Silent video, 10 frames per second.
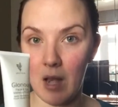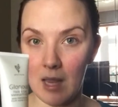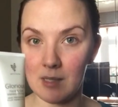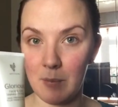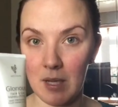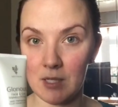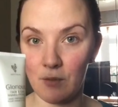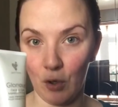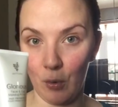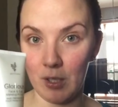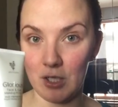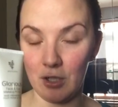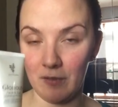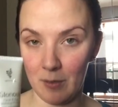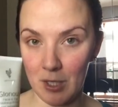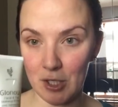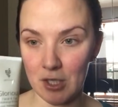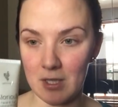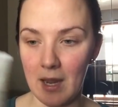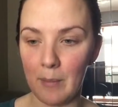nice base for going to your
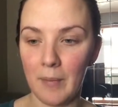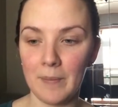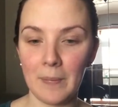foundation step.